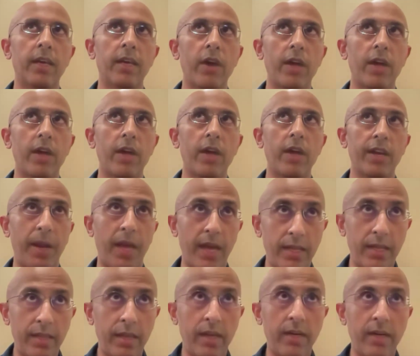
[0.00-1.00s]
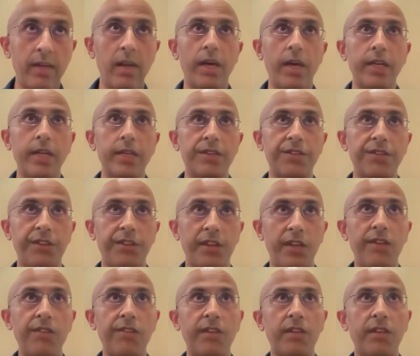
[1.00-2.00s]
try and explain the underlying
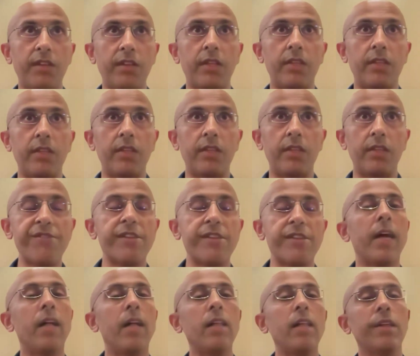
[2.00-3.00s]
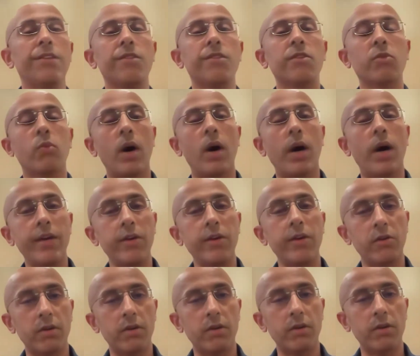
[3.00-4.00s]
disease and the rationale as to why
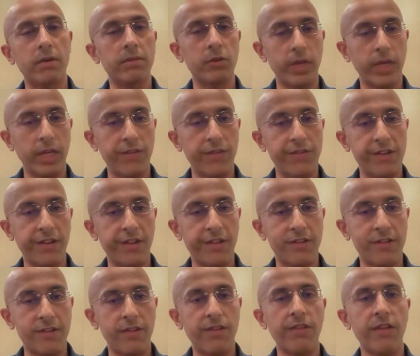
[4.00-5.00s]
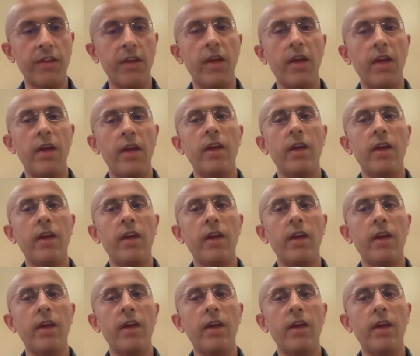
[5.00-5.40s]
you're doing injections.